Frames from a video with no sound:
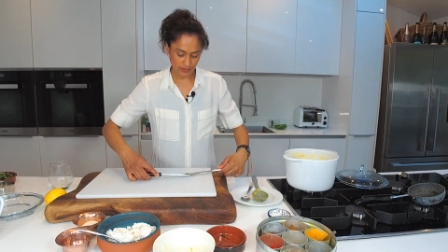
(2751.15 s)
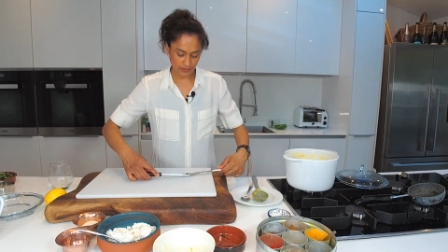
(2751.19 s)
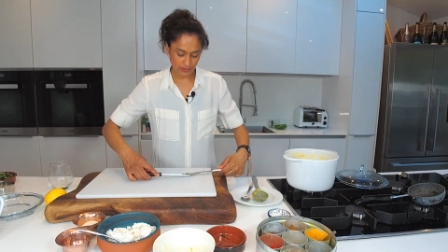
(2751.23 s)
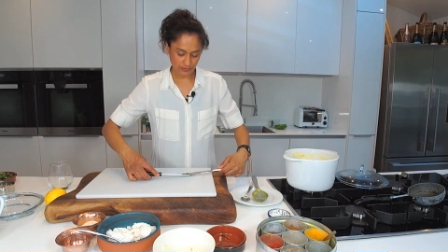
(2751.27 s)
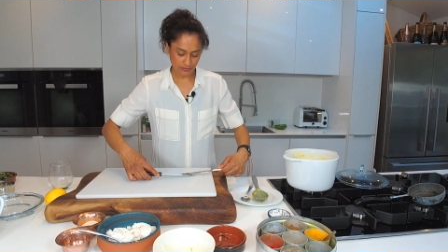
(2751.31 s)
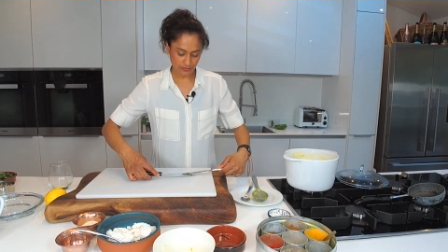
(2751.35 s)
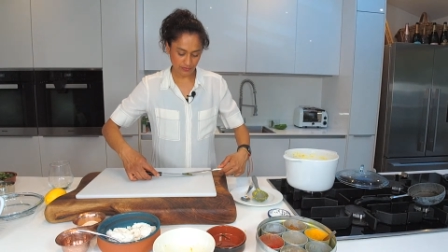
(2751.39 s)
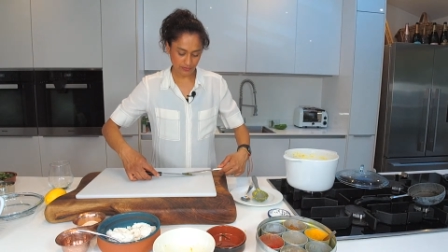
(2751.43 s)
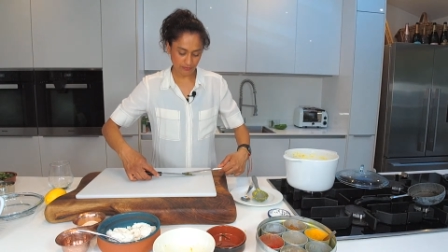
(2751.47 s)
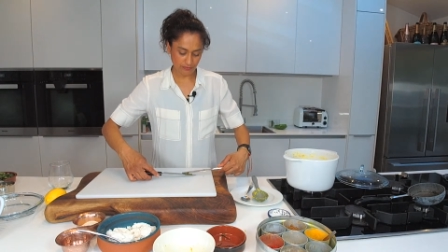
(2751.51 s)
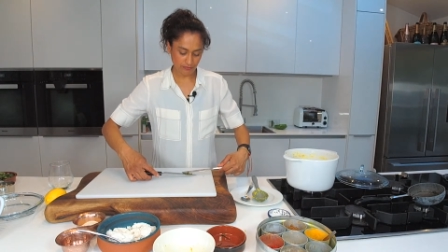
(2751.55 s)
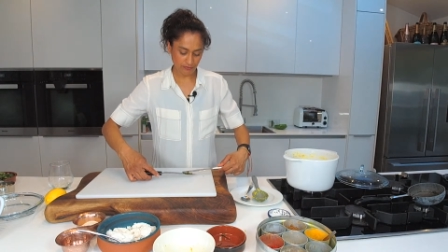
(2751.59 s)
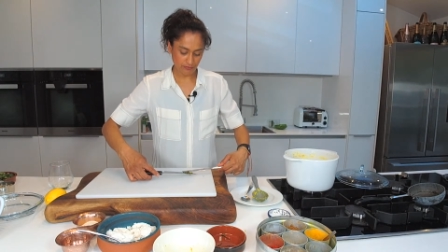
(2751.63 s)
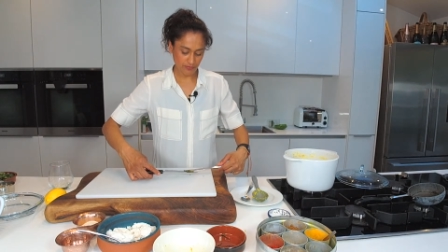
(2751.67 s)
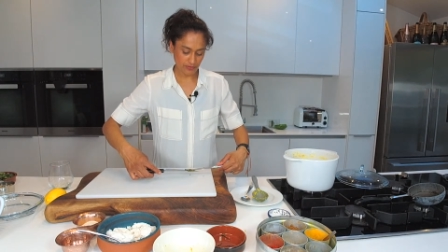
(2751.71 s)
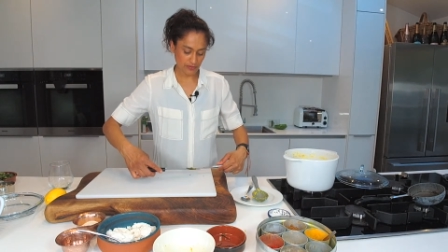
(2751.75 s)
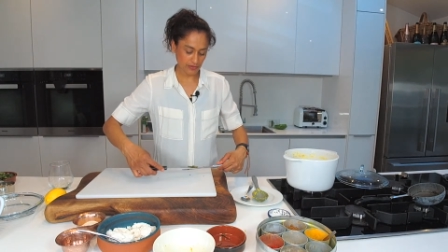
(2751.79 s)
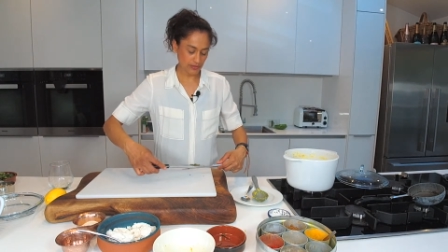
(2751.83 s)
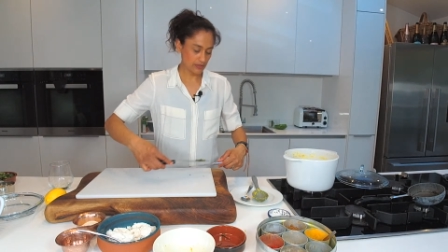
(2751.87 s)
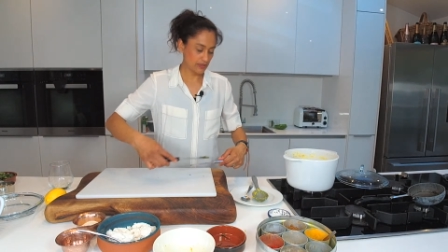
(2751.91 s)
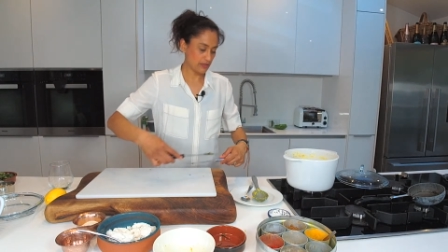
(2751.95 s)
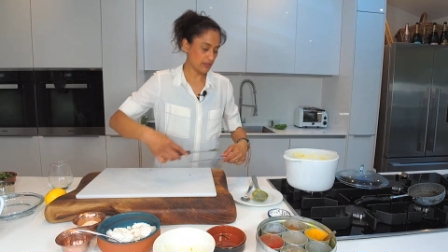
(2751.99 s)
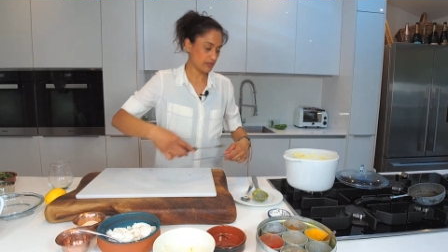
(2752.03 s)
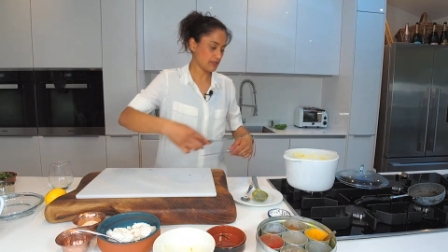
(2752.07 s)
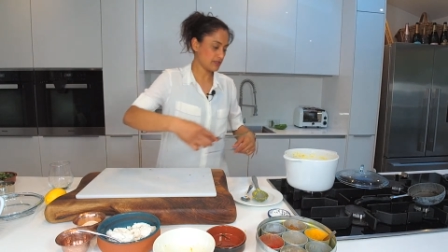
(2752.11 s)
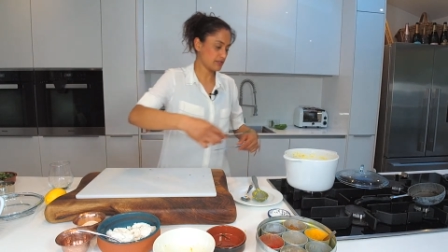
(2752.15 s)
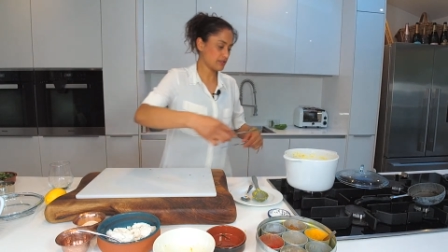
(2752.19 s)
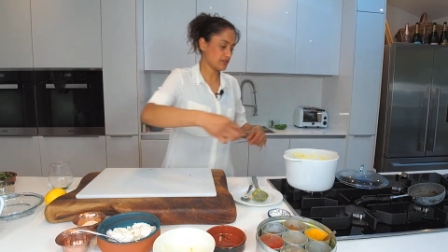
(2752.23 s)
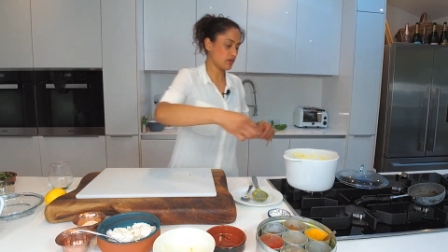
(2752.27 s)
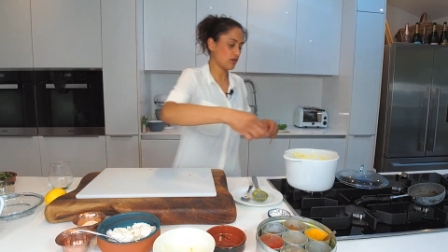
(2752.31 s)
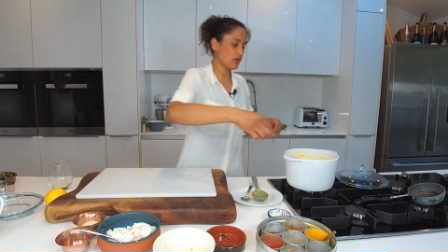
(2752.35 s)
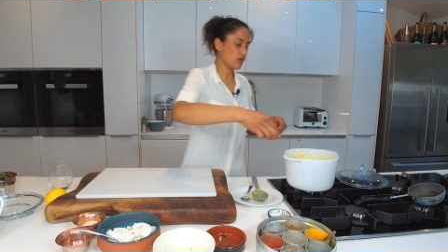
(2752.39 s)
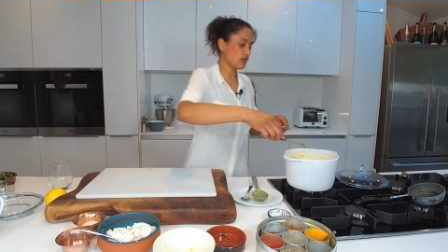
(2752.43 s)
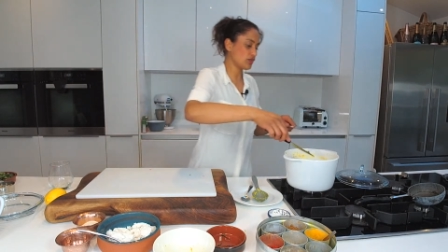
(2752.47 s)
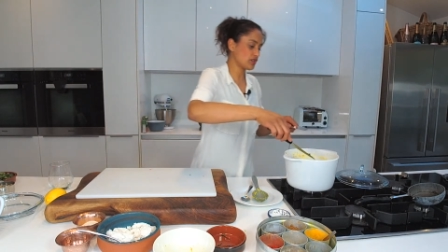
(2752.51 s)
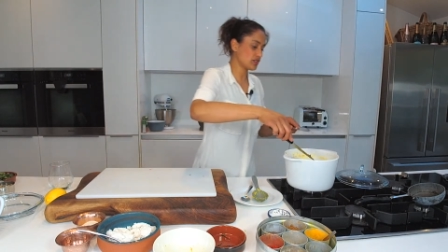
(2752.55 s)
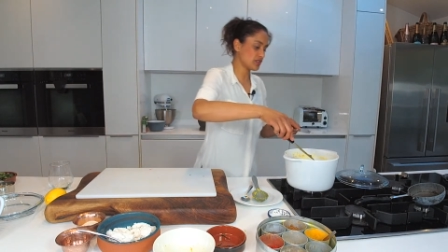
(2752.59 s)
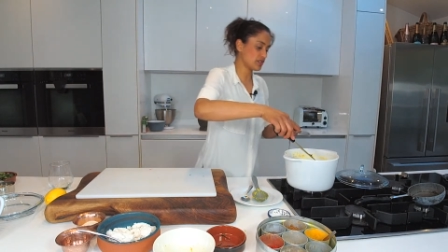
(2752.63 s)
to as
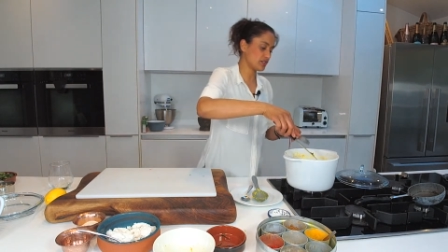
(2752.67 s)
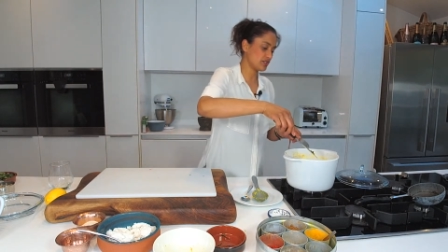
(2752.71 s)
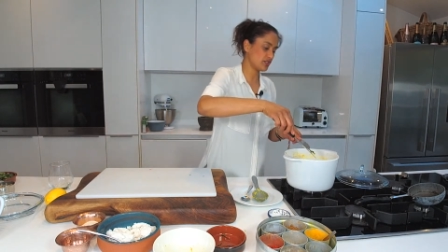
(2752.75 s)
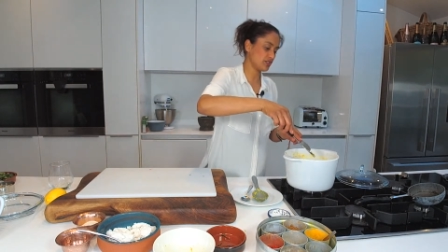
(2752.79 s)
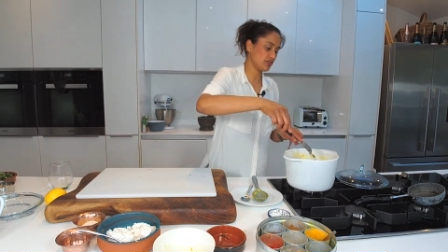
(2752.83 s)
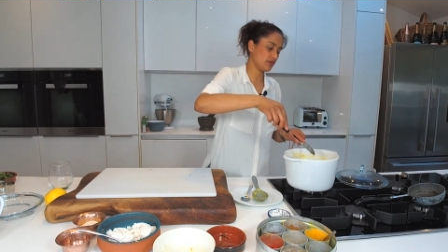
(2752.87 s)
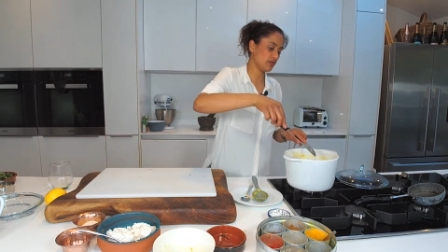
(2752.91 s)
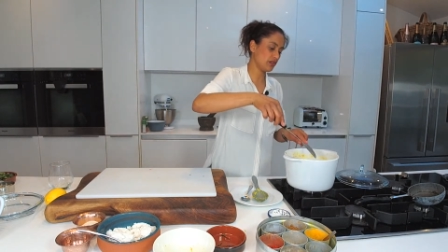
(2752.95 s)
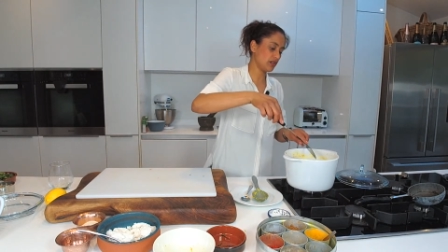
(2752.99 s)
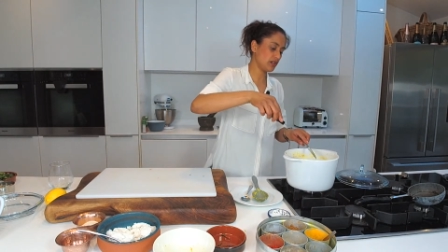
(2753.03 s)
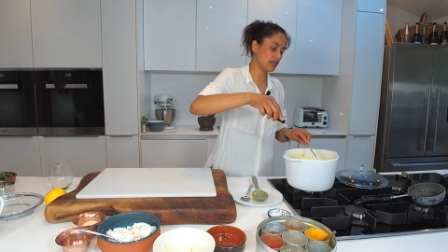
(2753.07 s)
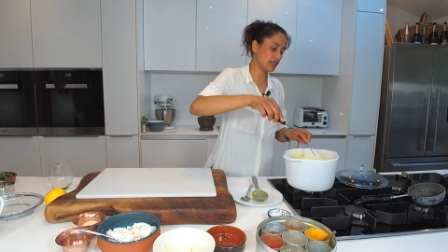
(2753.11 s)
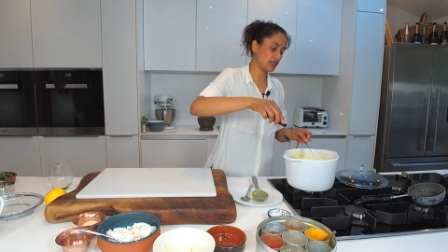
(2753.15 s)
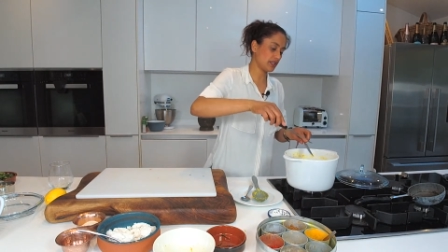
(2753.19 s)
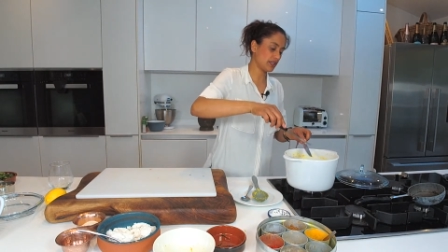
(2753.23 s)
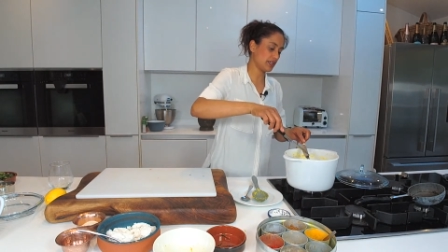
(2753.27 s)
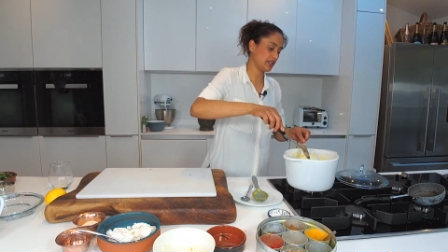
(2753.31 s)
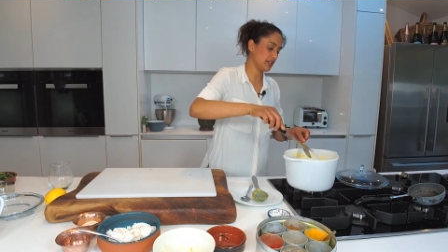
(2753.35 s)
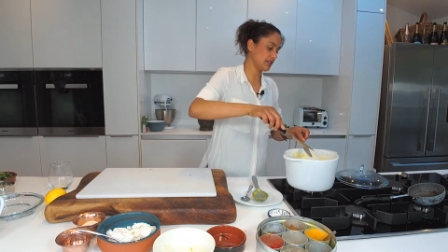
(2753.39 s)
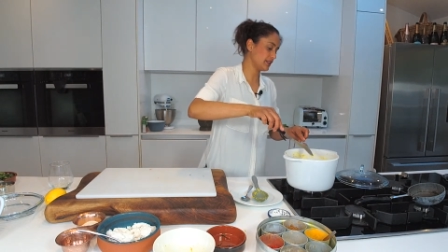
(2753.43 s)
hot as you like